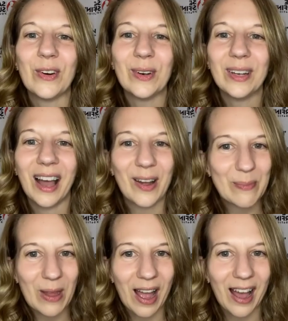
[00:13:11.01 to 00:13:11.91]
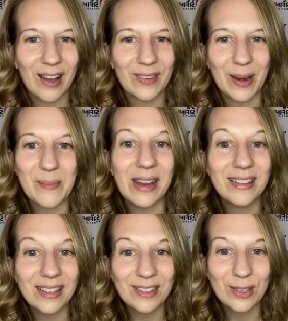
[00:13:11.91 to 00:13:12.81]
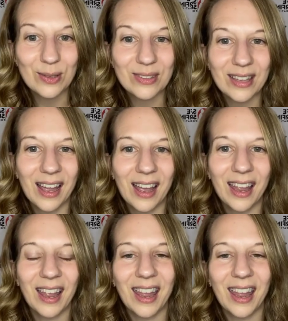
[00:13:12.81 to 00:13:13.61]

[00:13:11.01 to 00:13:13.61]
I hope you have an amazing Tuesday,